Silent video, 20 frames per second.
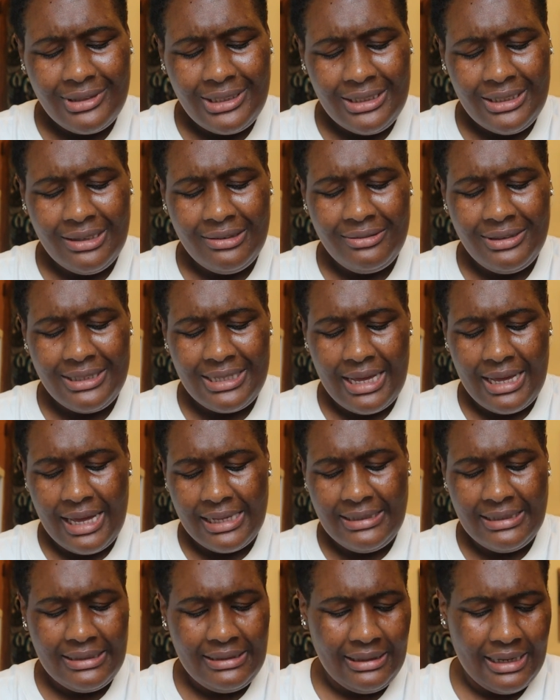You know, because
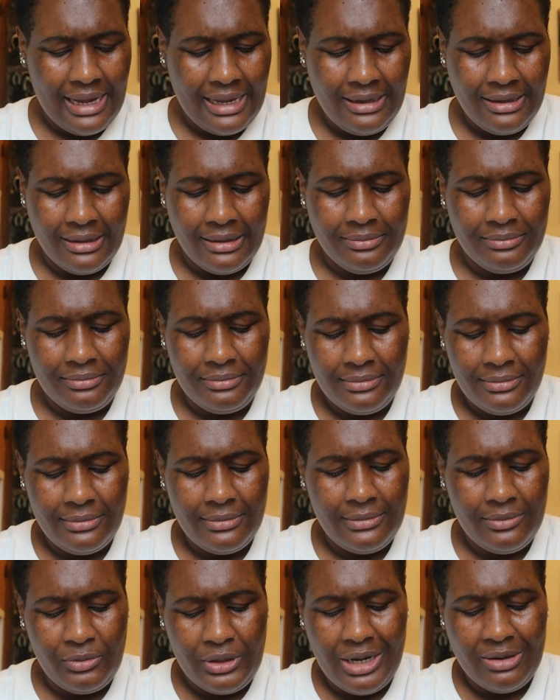I did like them
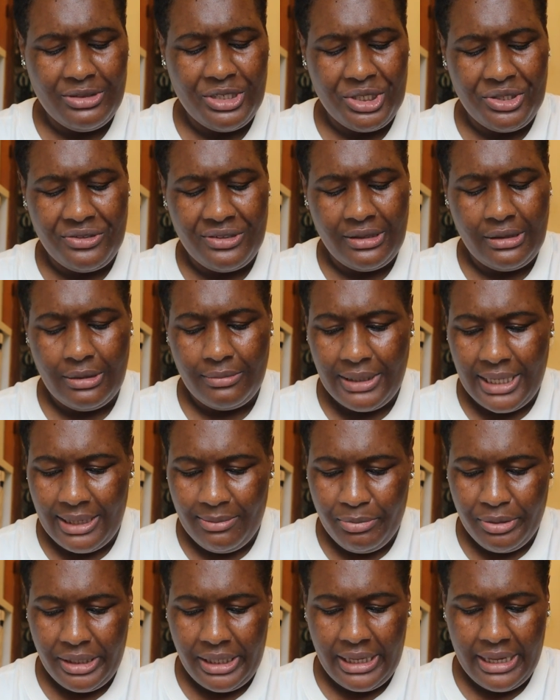when I was using them
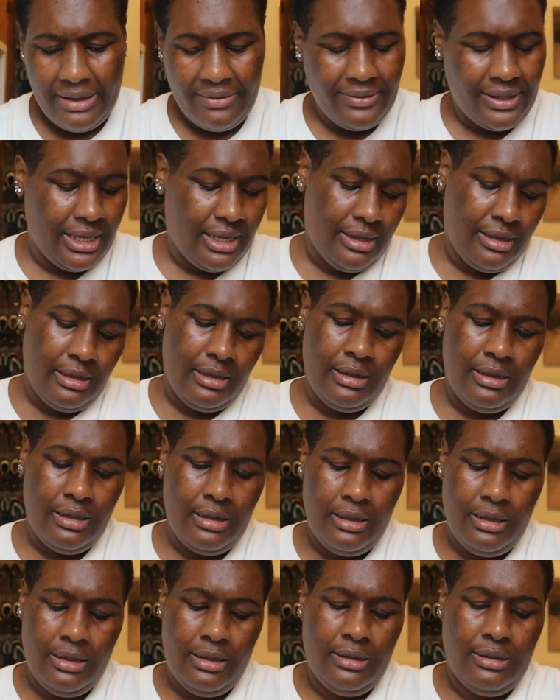like pretty heavy.
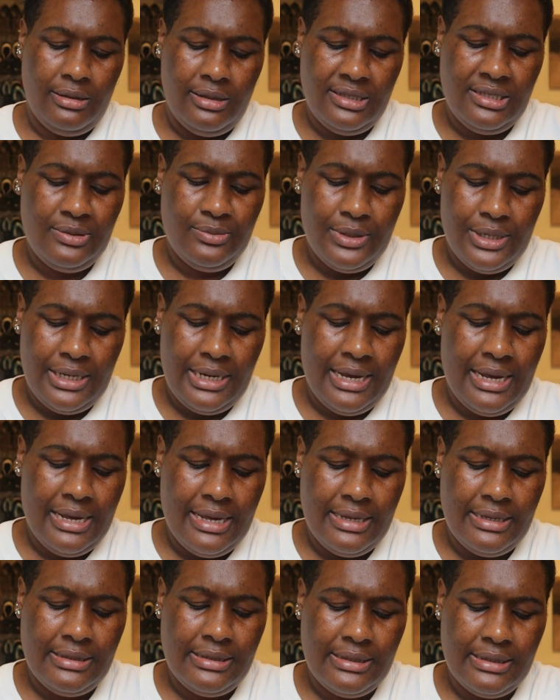This one
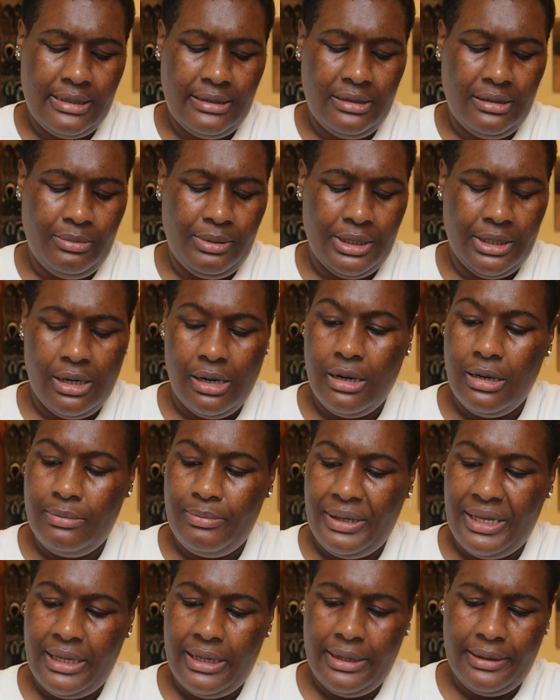has a little bit of
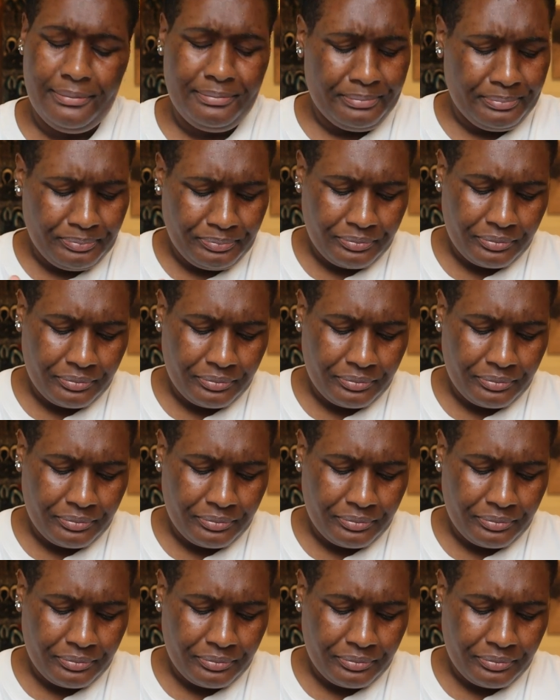hard pan.